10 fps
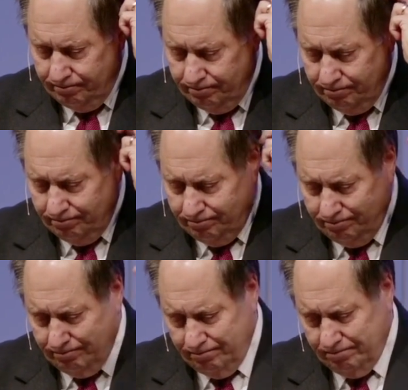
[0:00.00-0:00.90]

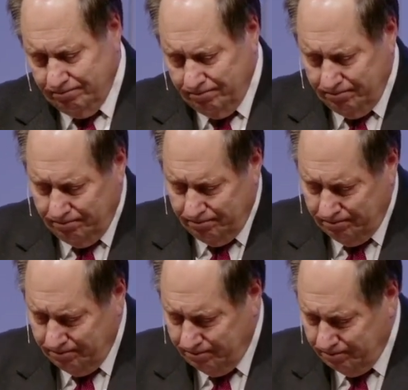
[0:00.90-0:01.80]

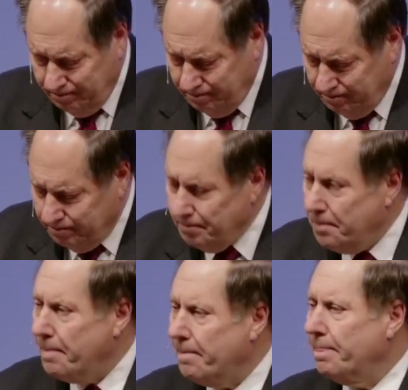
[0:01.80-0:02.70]

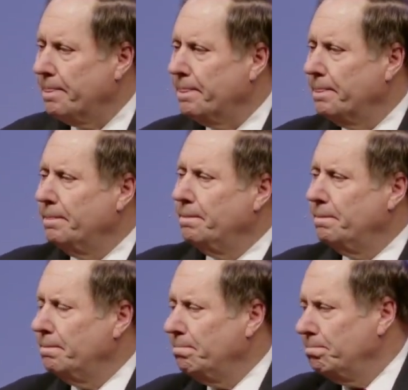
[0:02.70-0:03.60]

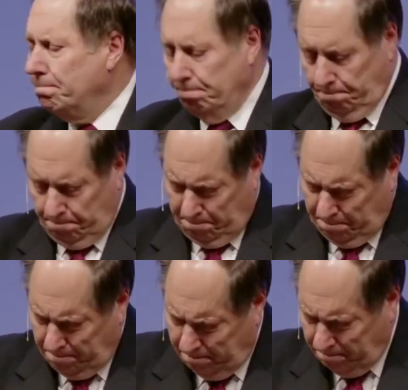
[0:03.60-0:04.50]

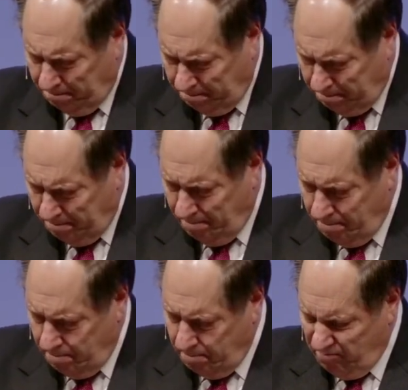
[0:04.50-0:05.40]

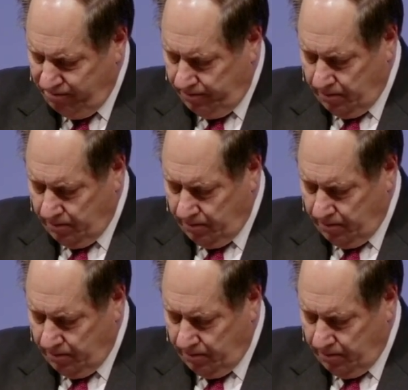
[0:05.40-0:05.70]
Nobody speaks.